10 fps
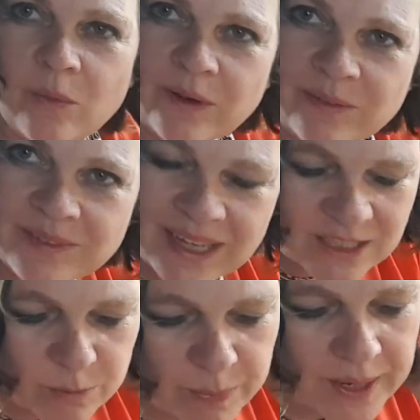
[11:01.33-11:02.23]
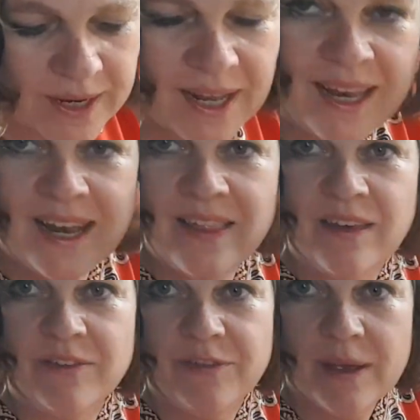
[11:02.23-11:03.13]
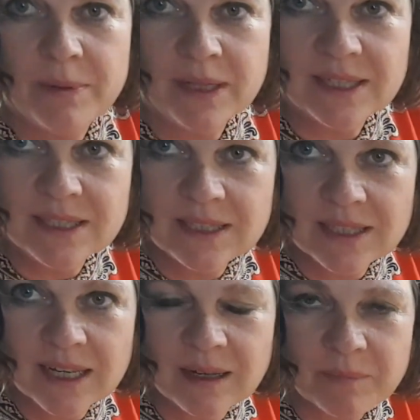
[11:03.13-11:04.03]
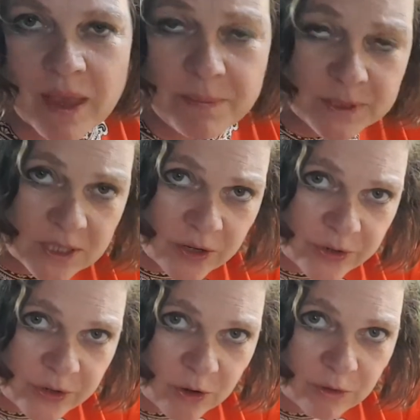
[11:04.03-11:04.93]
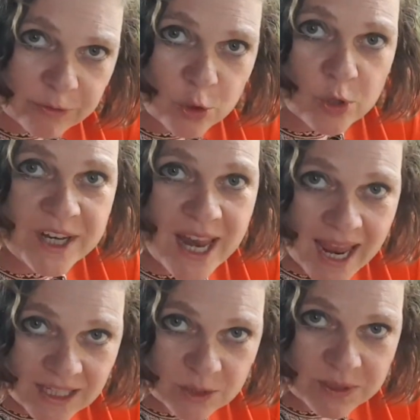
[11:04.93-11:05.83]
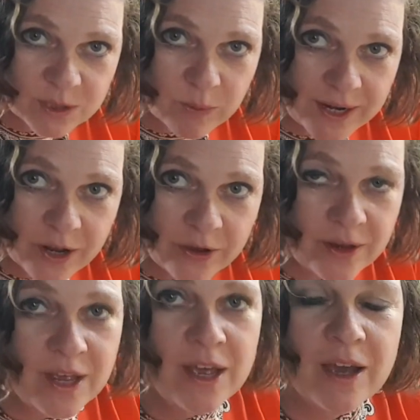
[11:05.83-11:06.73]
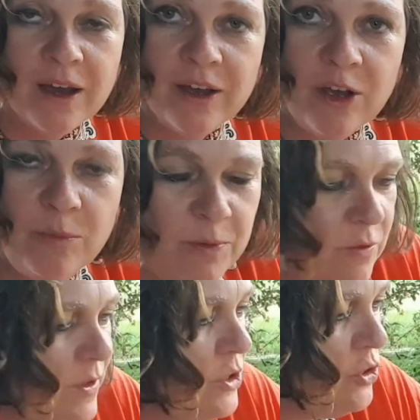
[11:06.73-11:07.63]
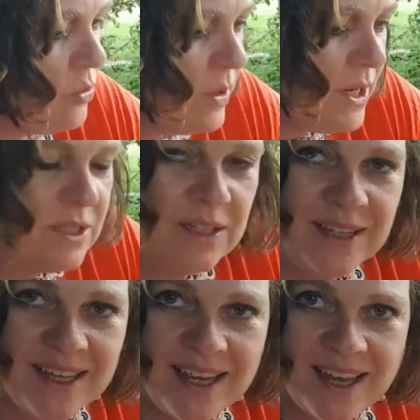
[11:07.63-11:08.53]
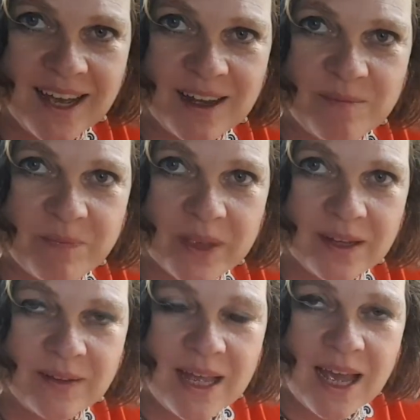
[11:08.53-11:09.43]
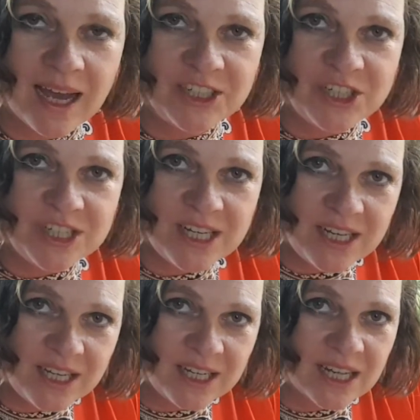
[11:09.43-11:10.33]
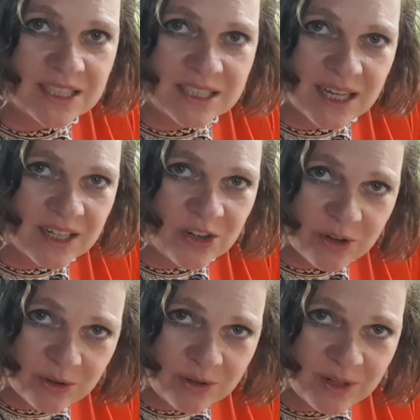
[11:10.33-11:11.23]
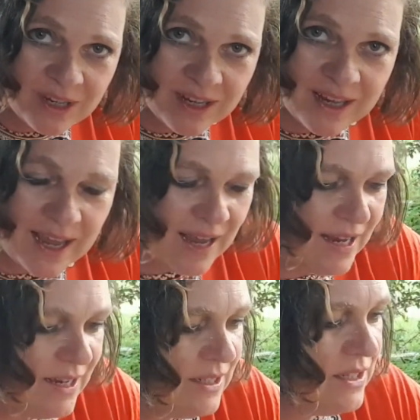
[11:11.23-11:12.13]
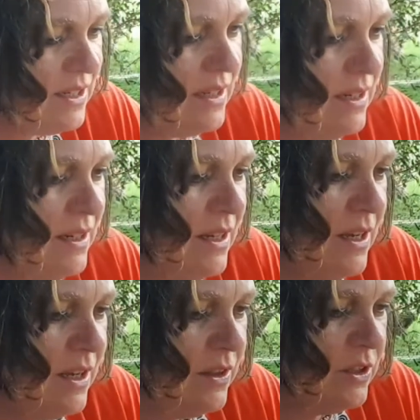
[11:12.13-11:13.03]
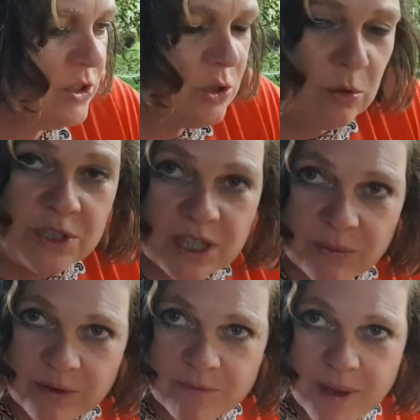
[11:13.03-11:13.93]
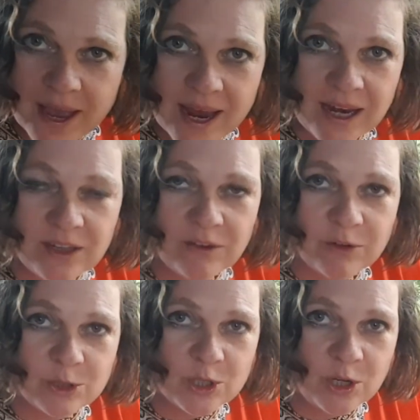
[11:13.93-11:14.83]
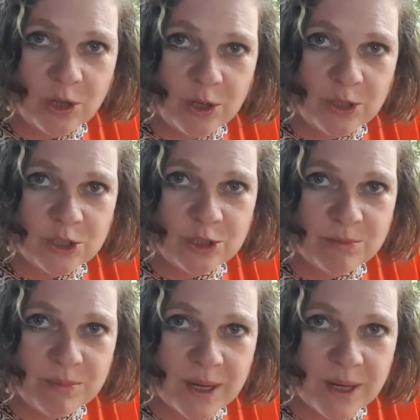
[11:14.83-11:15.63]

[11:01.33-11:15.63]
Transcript: Well, it's been another fabulous episode of Cook and Dance with Swaino. I hope you've enjoyed the Argentinian Asado and the sauce that we've made. You've also learnt to